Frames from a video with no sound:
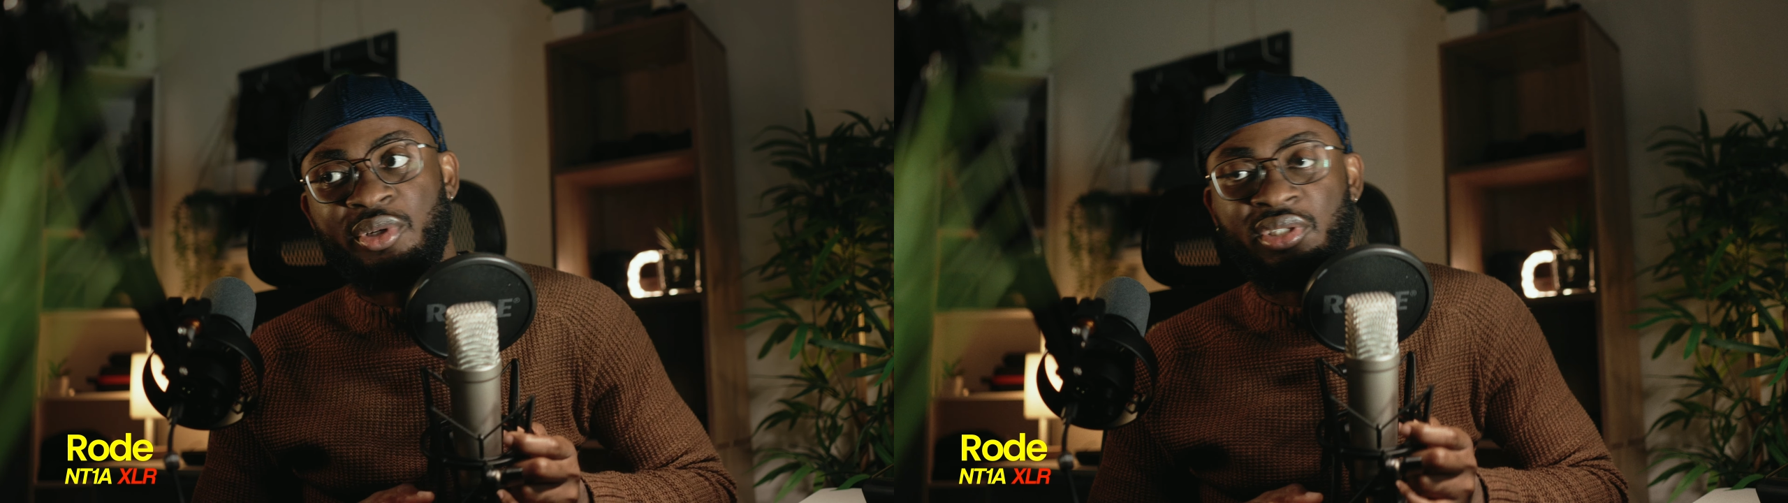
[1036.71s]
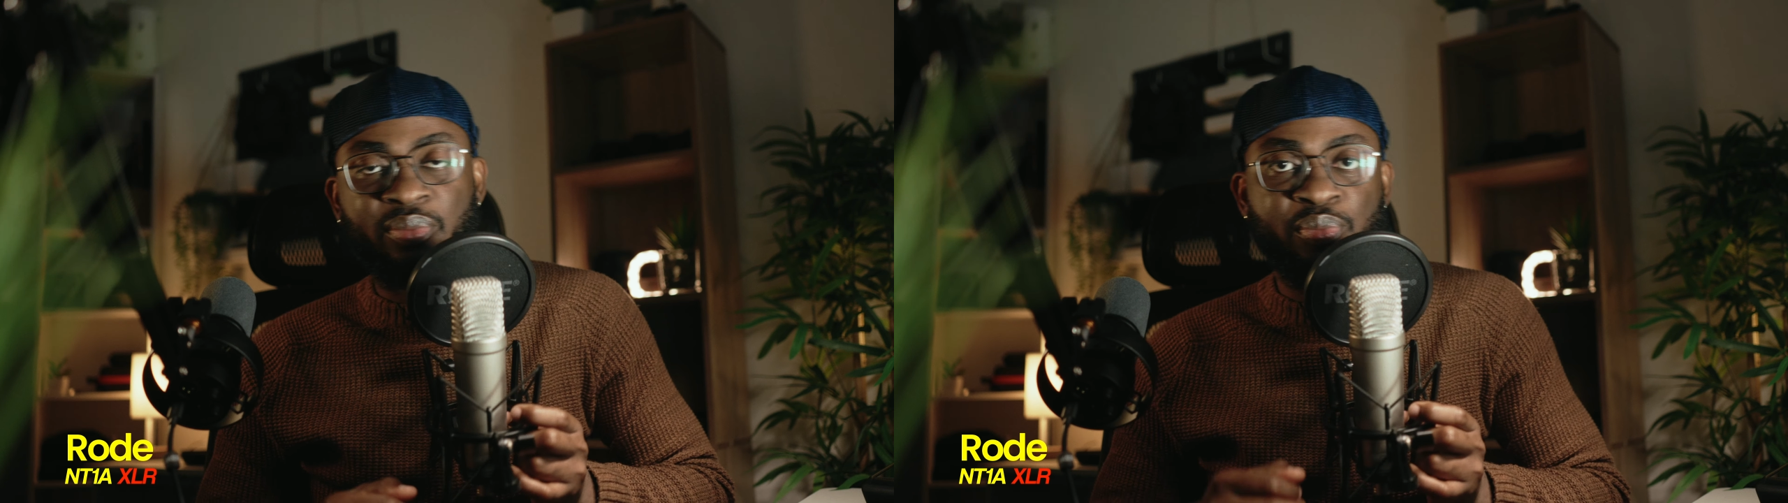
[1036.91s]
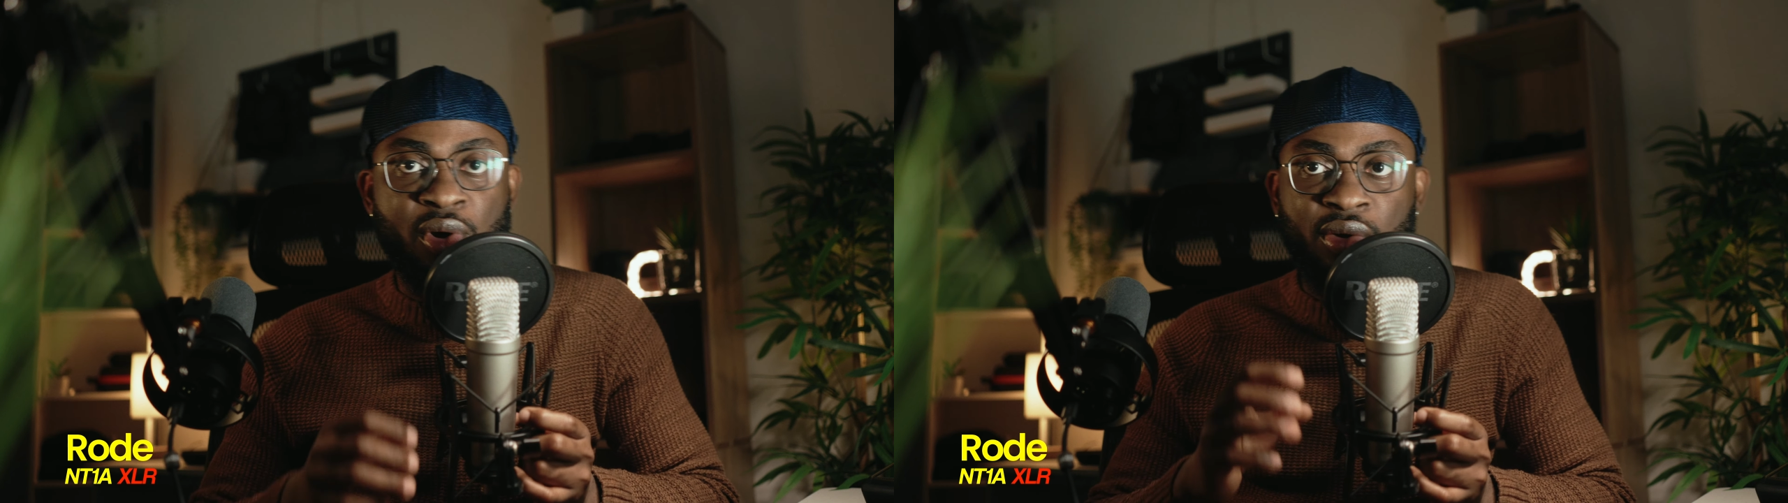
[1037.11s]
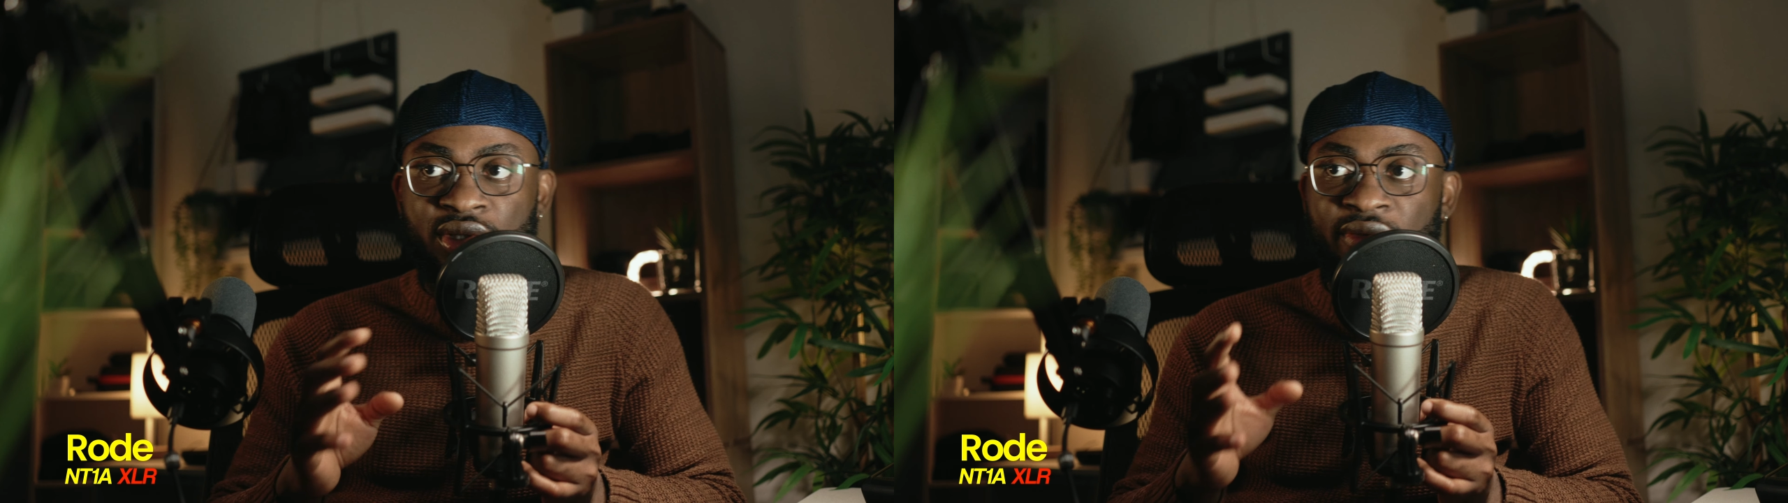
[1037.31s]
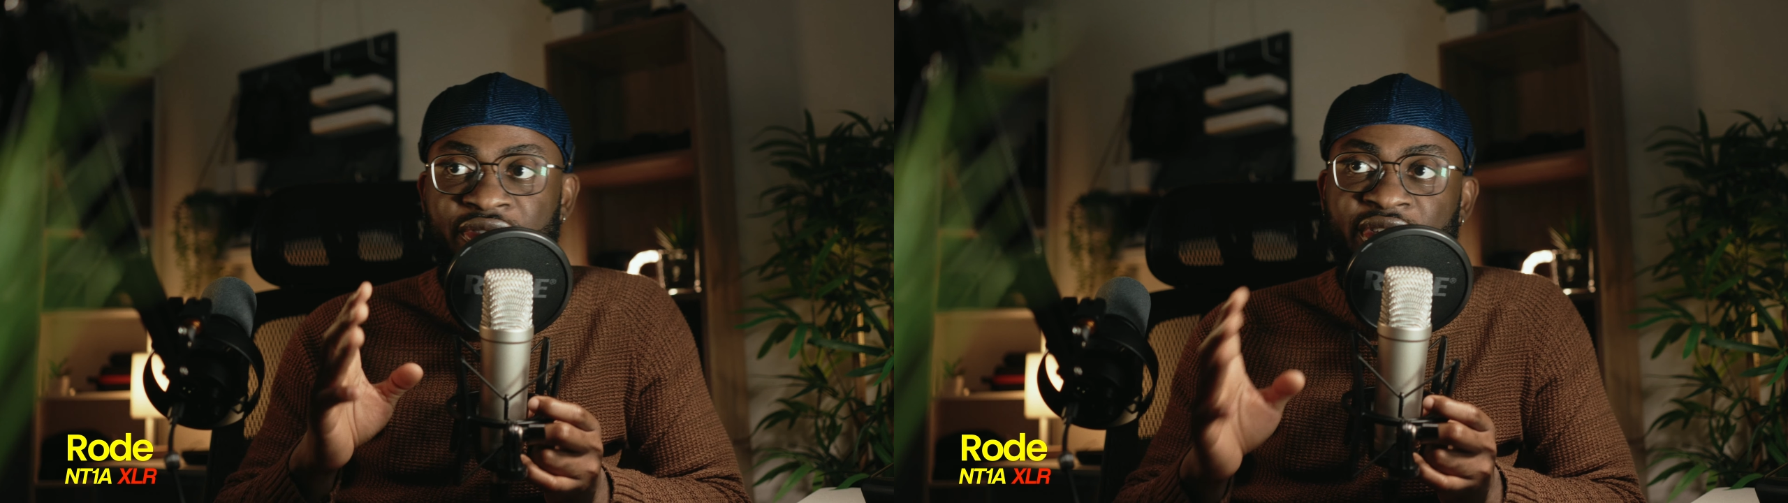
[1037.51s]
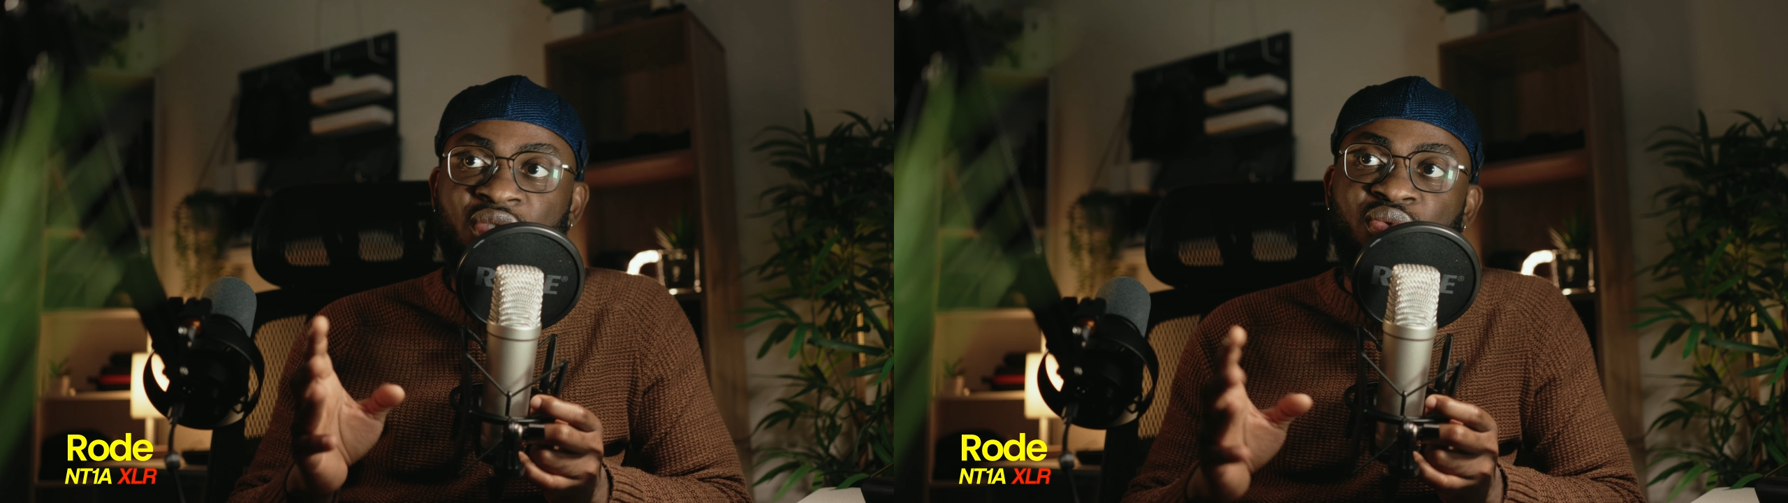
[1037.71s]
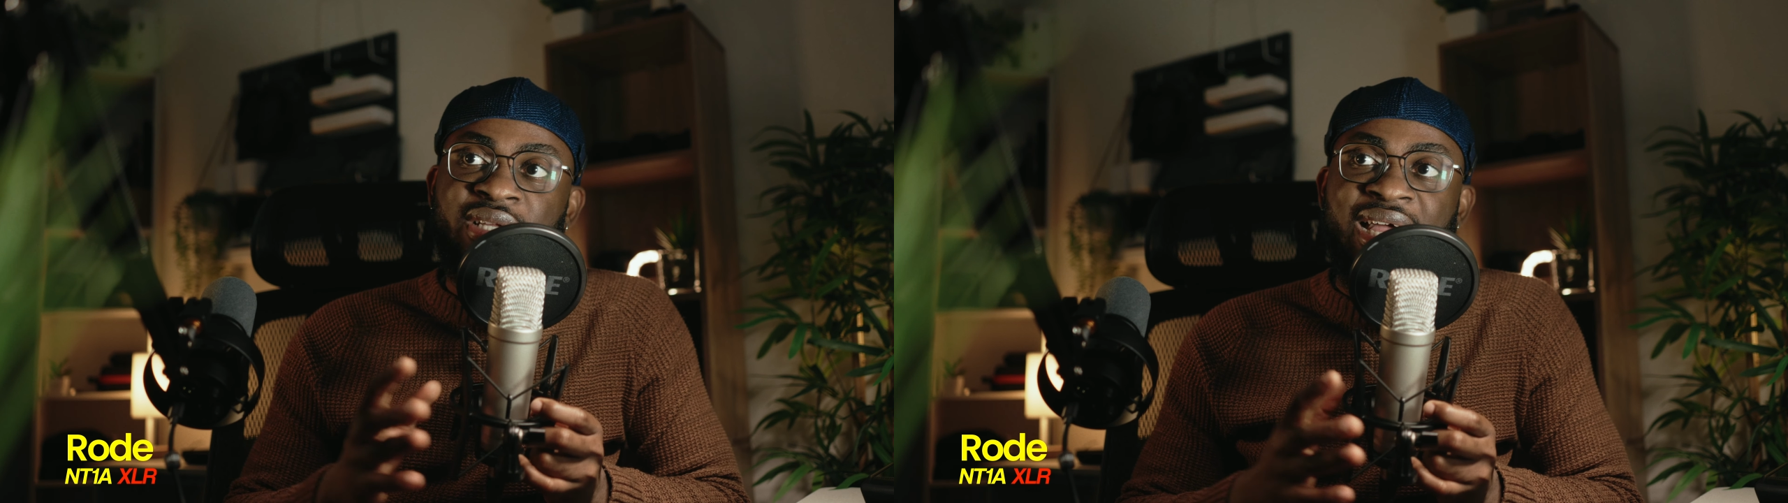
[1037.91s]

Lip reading: but the pros of this one,